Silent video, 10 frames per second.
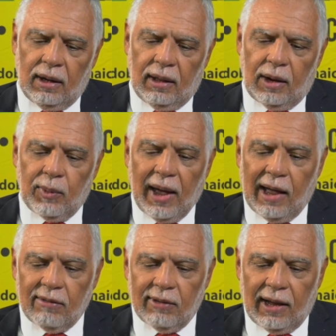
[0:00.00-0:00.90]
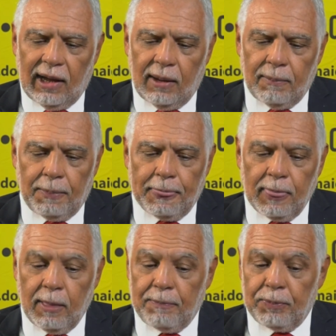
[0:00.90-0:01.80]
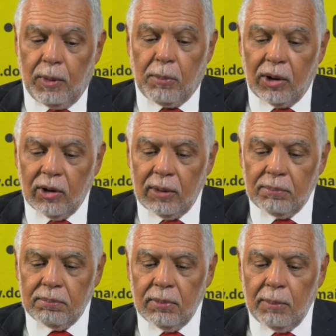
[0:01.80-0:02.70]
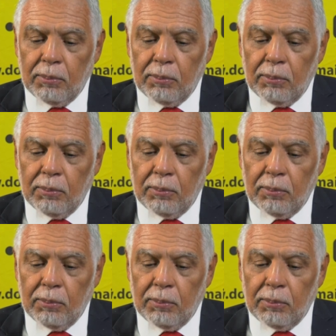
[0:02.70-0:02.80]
Then we have modern